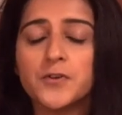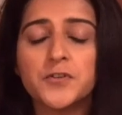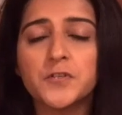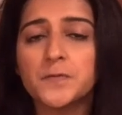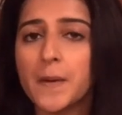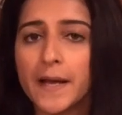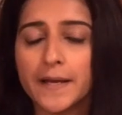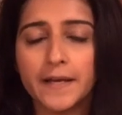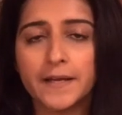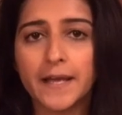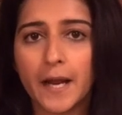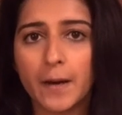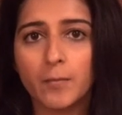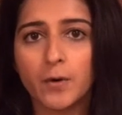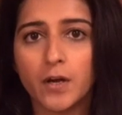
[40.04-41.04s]
they're just buying a
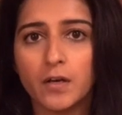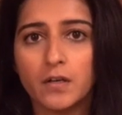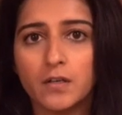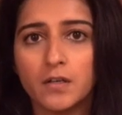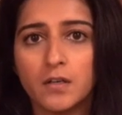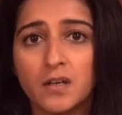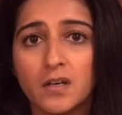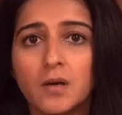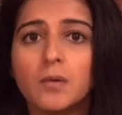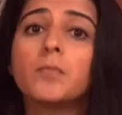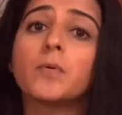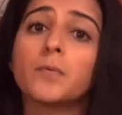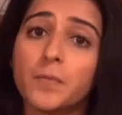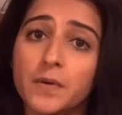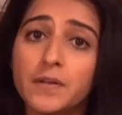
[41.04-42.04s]
camera,
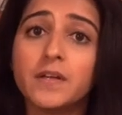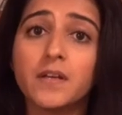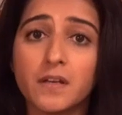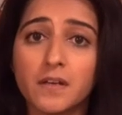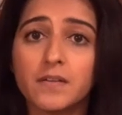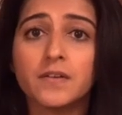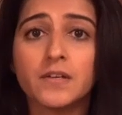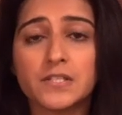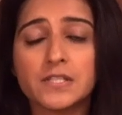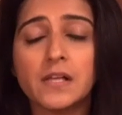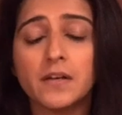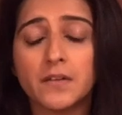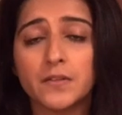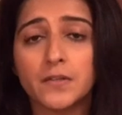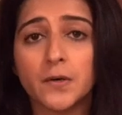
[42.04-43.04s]
but really, they're
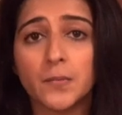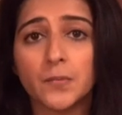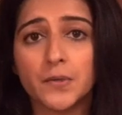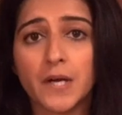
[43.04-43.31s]
selling their own